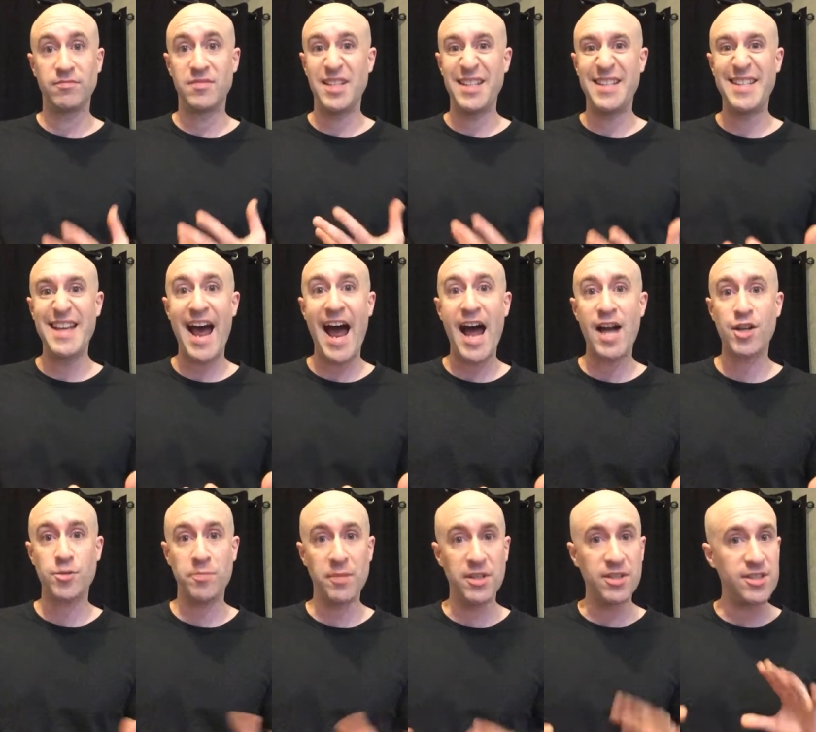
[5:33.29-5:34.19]

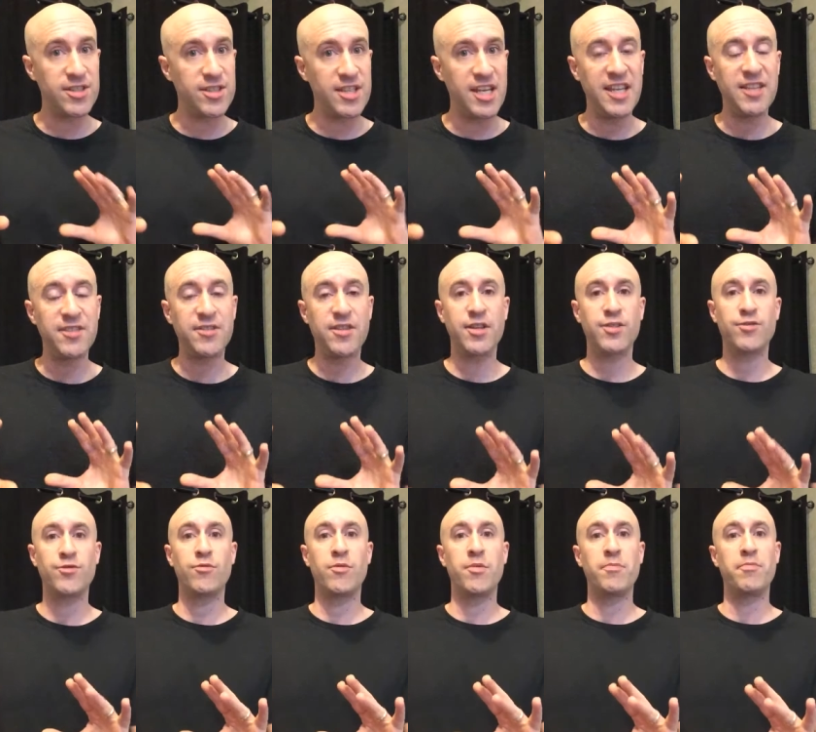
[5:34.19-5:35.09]
Detachment, seeing
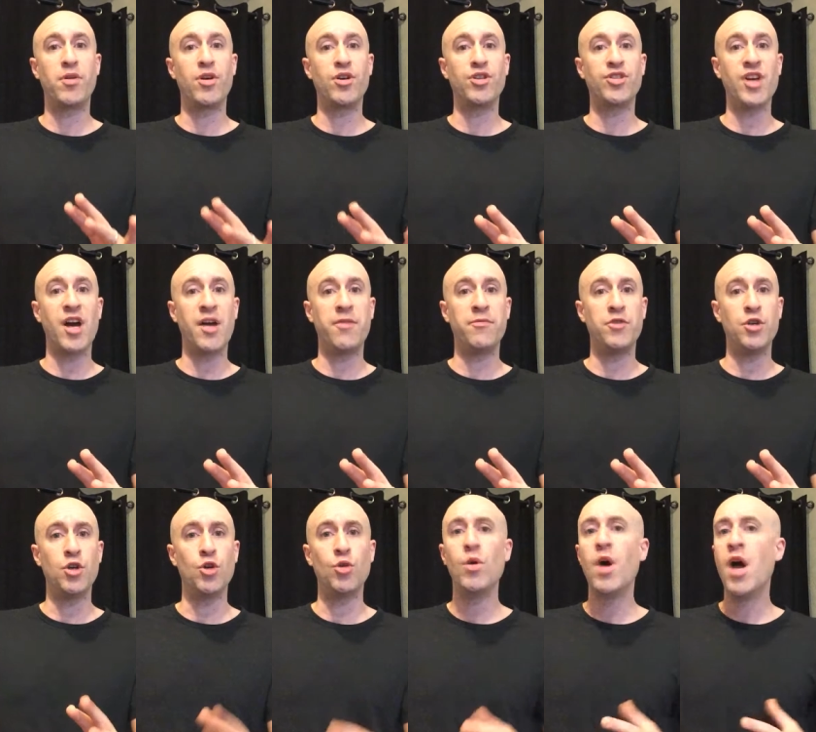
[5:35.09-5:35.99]
things from a bird's eye
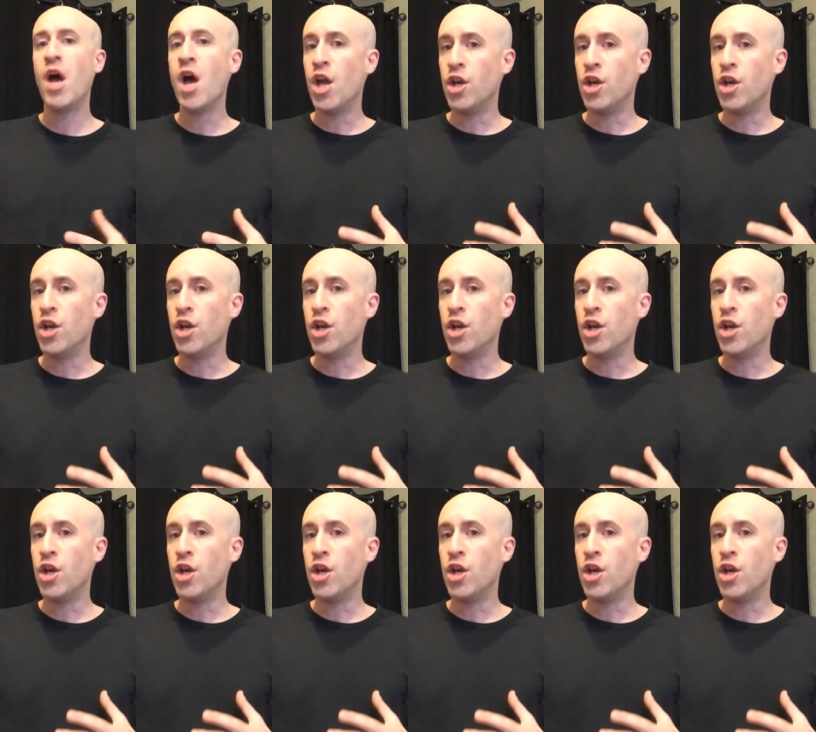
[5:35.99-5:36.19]
view,